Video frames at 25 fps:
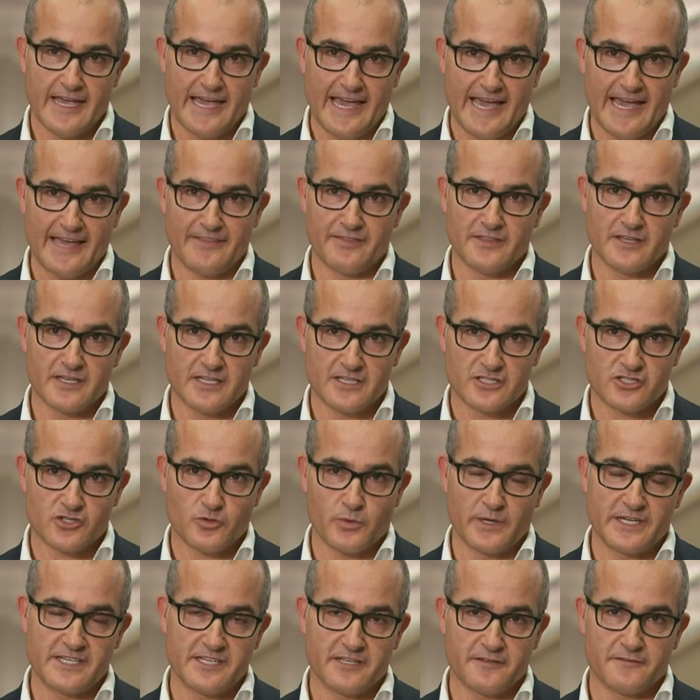and the
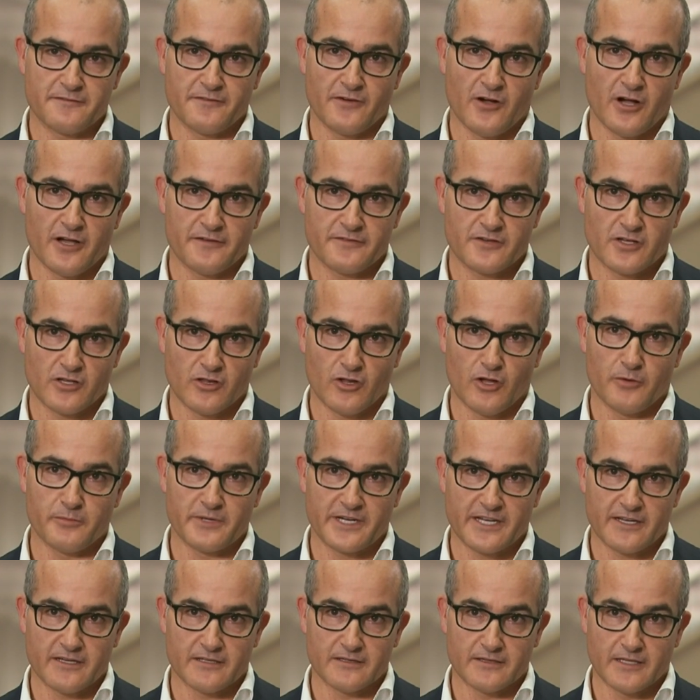
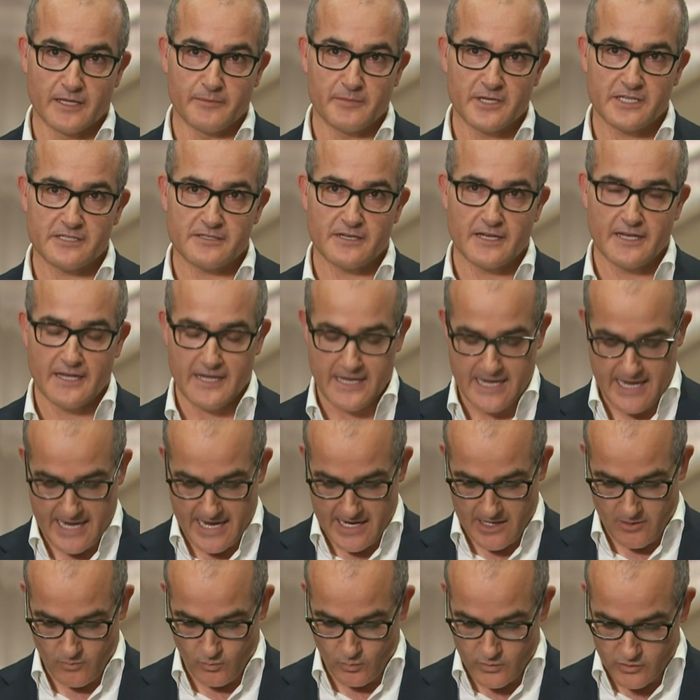25-kilometre limit
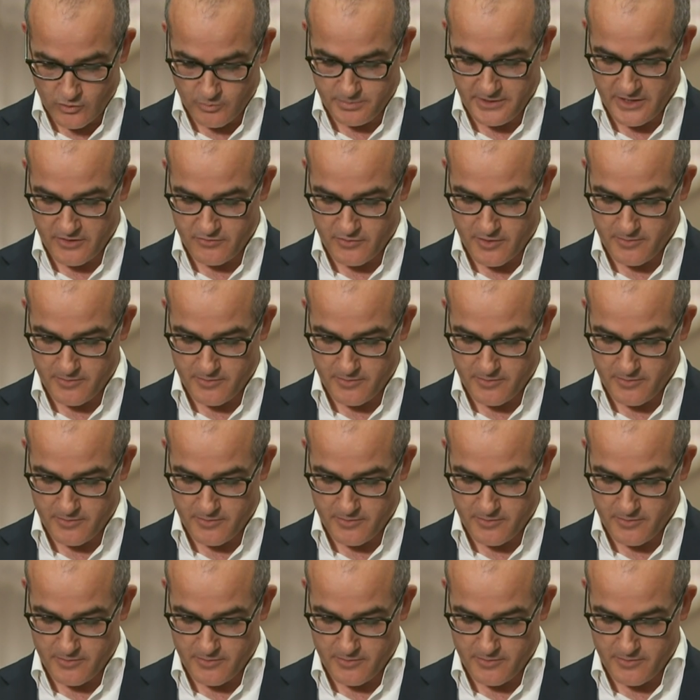will be